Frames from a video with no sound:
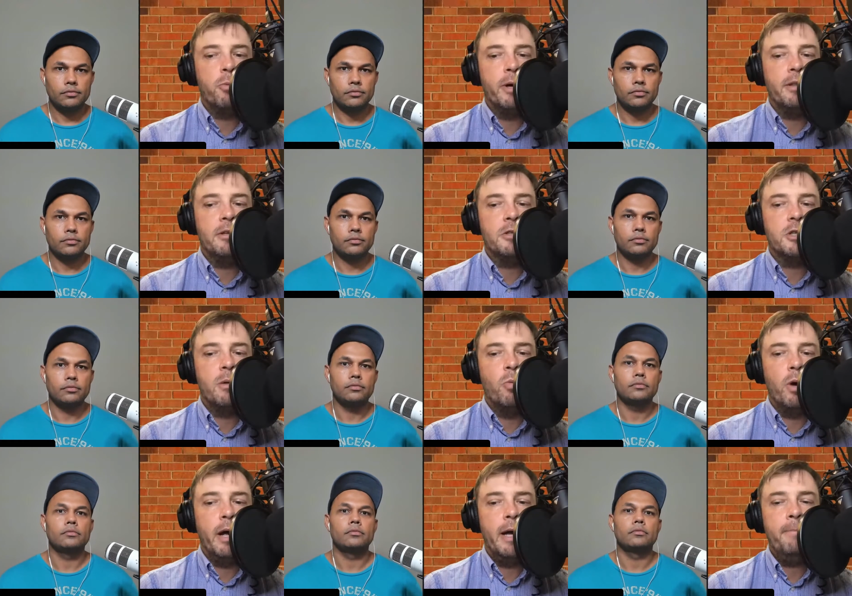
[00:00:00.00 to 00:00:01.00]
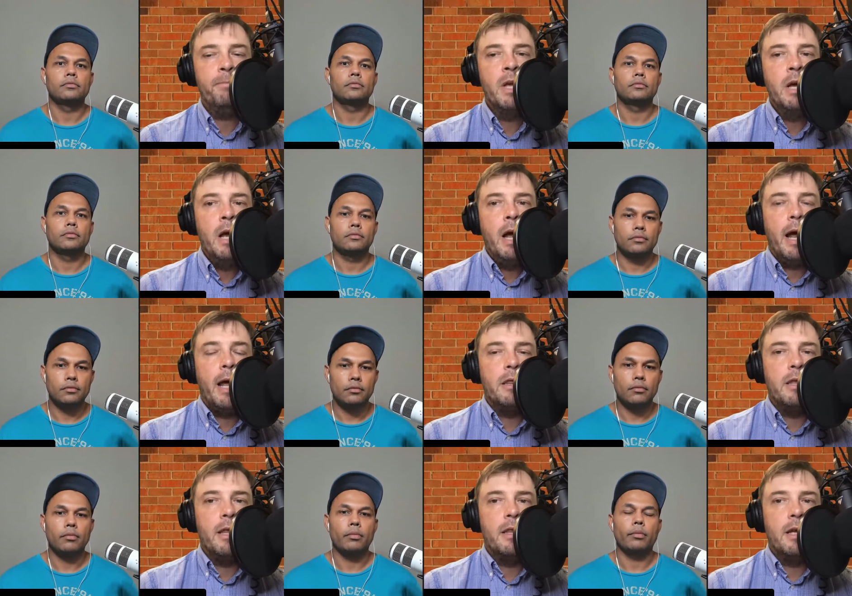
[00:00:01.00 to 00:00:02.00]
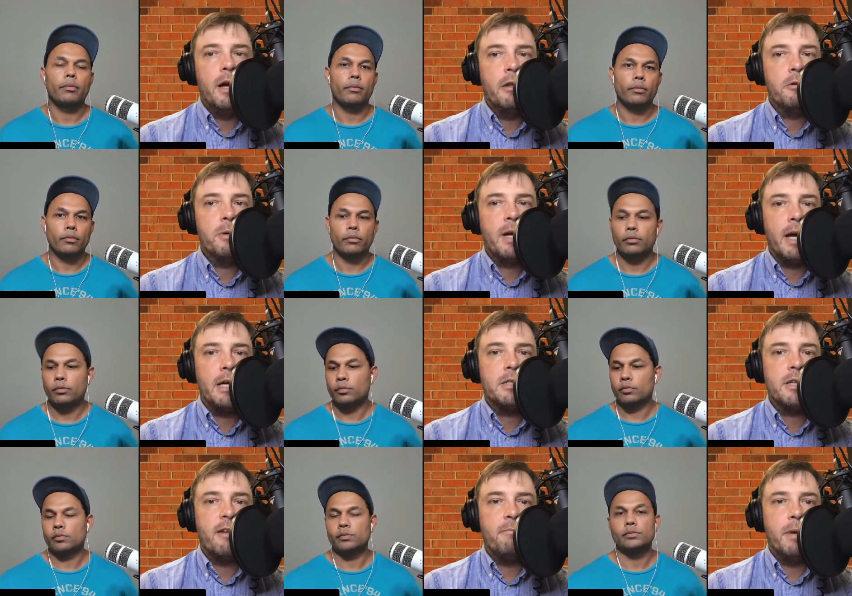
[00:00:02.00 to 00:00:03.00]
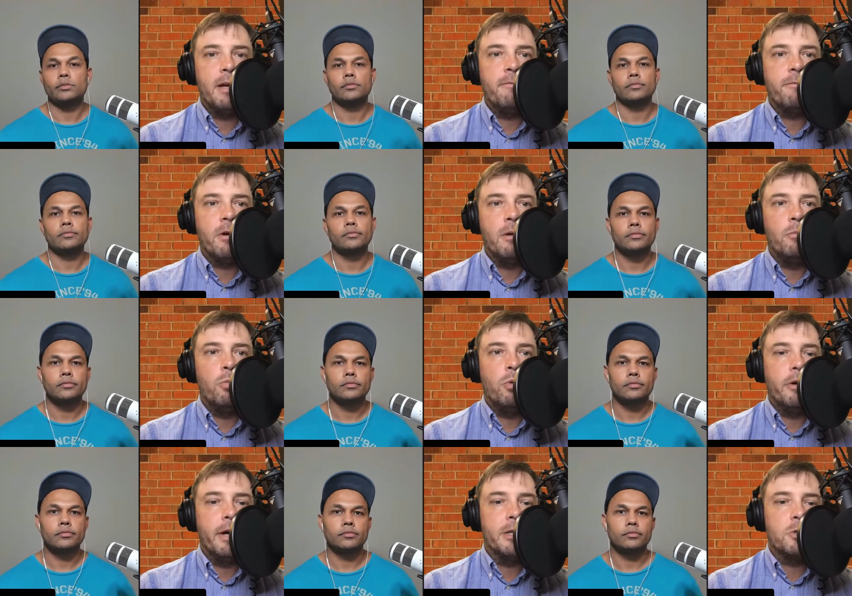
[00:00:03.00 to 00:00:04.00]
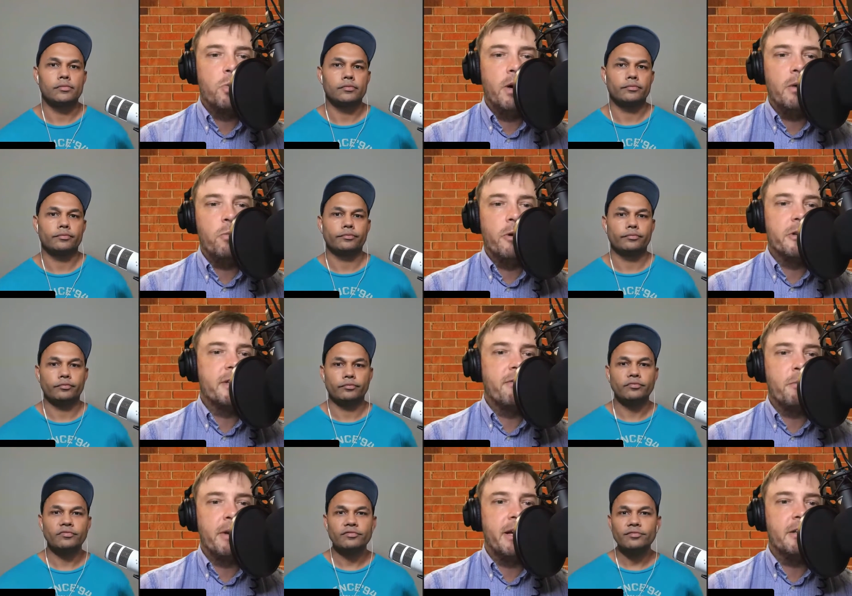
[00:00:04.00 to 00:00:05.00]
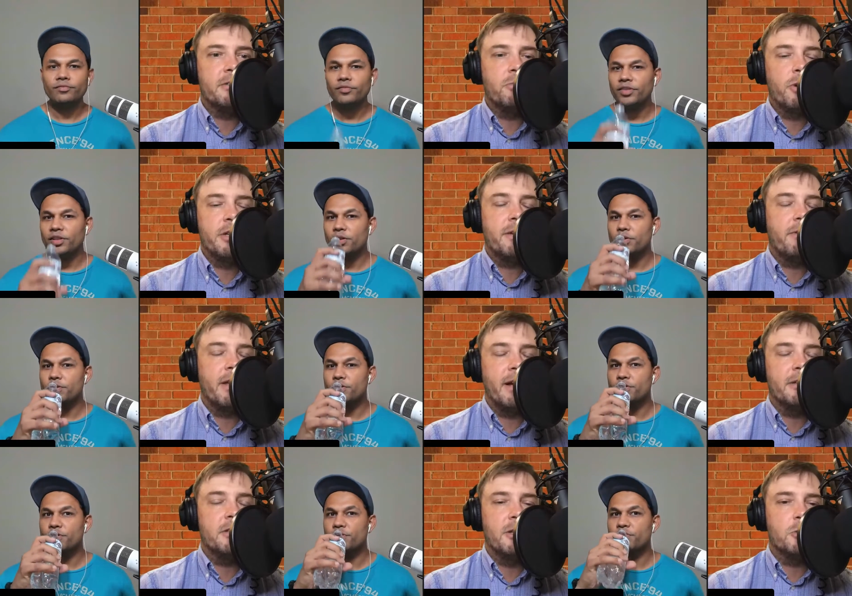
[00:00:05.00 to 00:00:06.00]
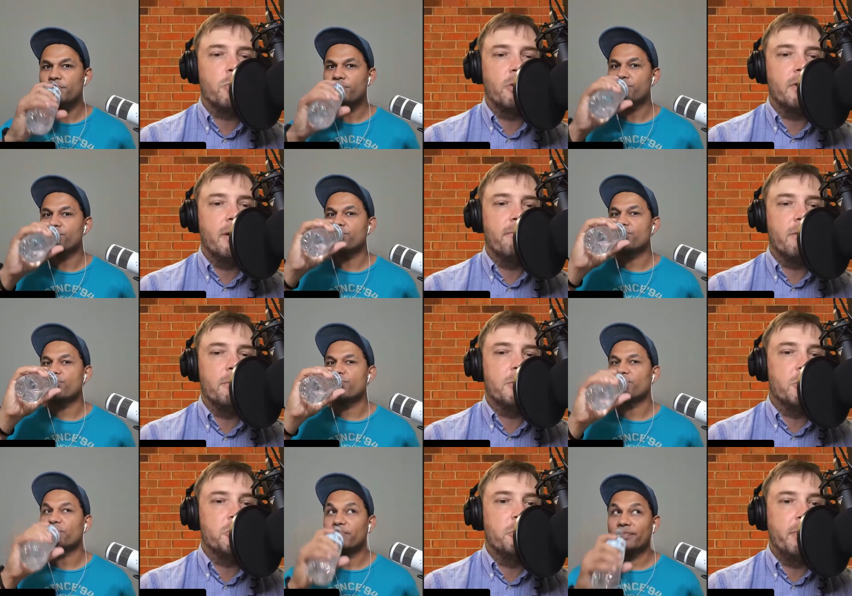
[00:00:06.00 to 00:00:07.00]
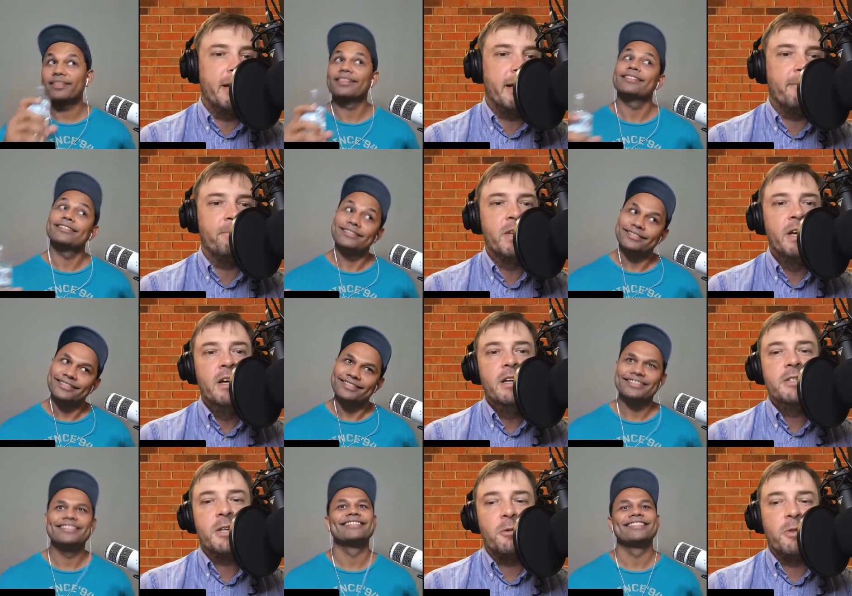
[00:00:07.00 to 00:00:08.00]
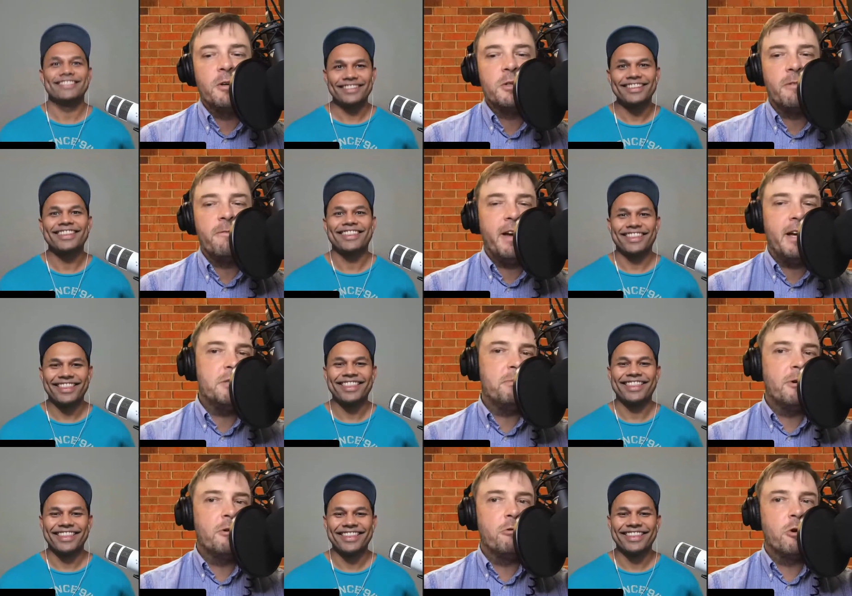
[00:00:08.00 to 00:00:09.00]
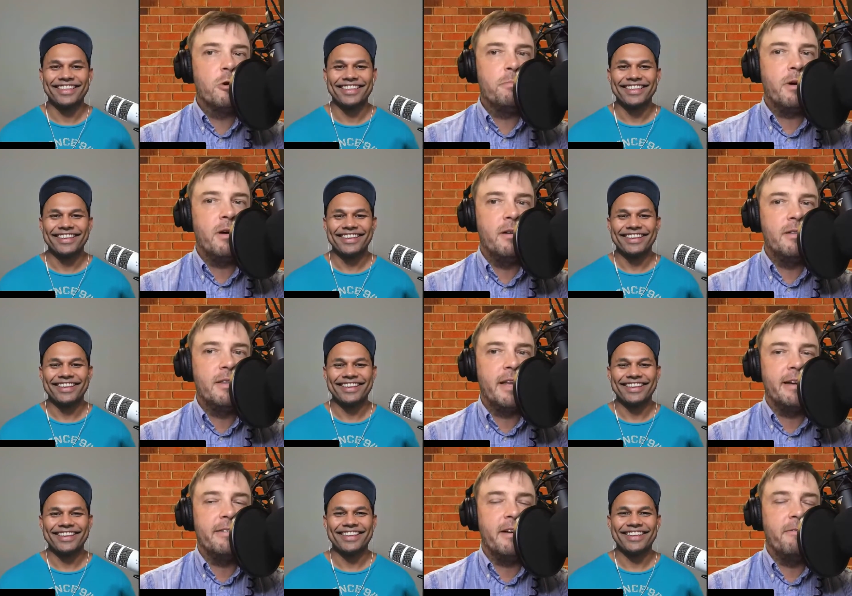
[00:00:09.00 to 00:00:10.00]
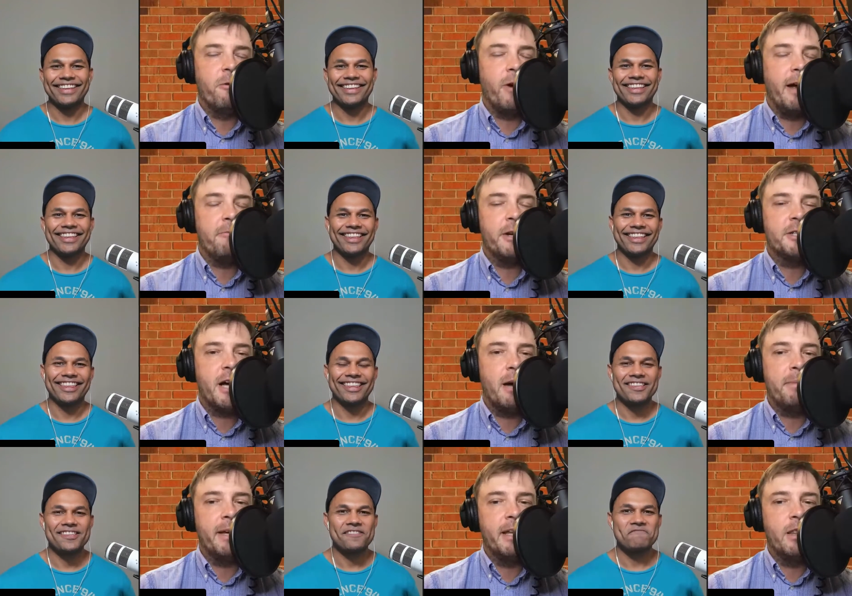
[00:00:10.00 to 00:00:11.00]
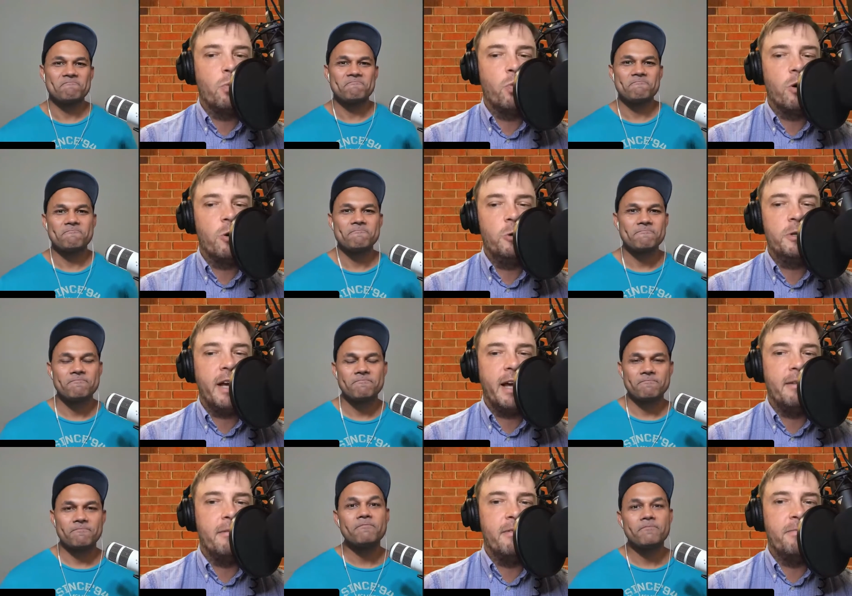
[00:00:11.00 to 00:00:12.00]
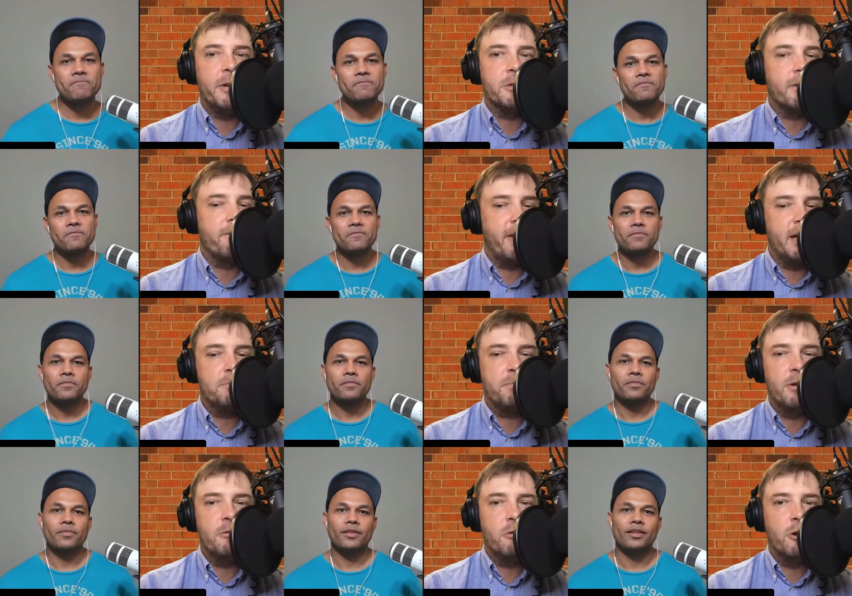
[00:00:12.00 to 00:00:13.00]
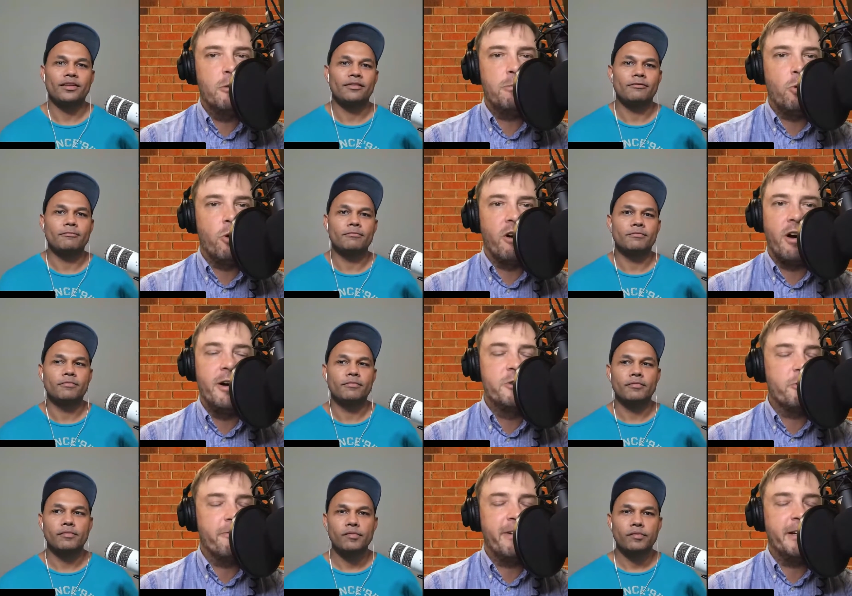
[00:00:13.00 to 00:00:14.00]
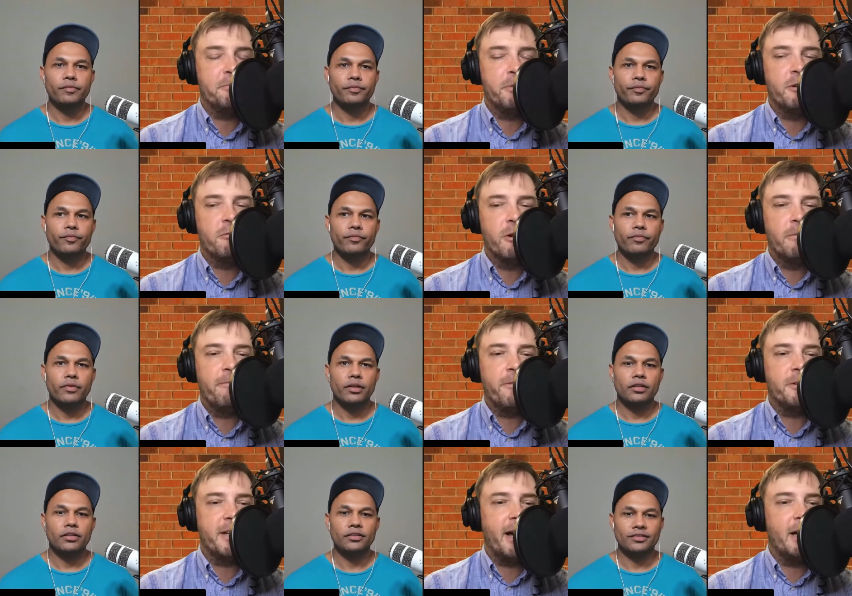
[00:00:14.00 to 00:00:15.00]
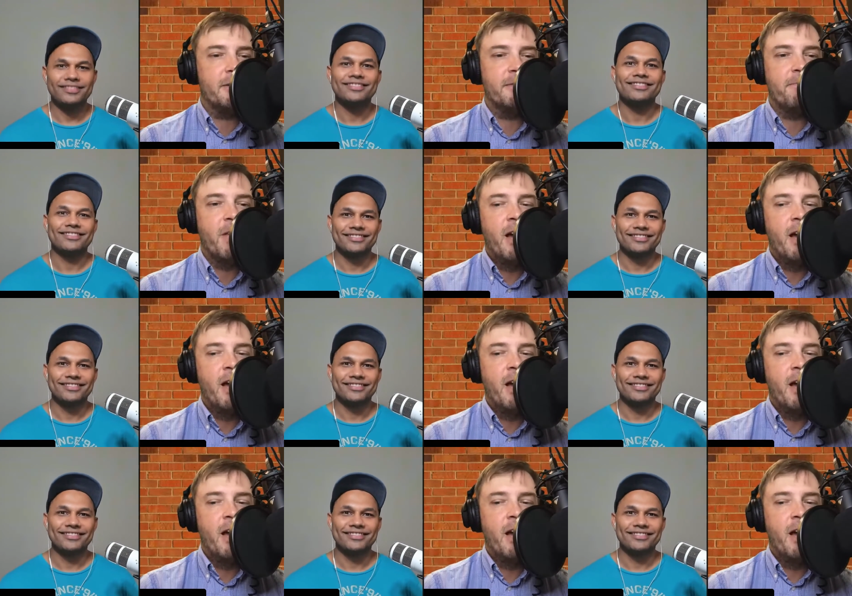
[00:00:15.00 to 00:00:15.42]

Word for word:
Speaker 1: with in some way. And then the other guests have been from, well, guess what? Where does everybody else, where does everything else in this world come from? Social media. So there's a Facebook group that for every topic in the world, and there's a Facebook group or a hundred Facebook group for top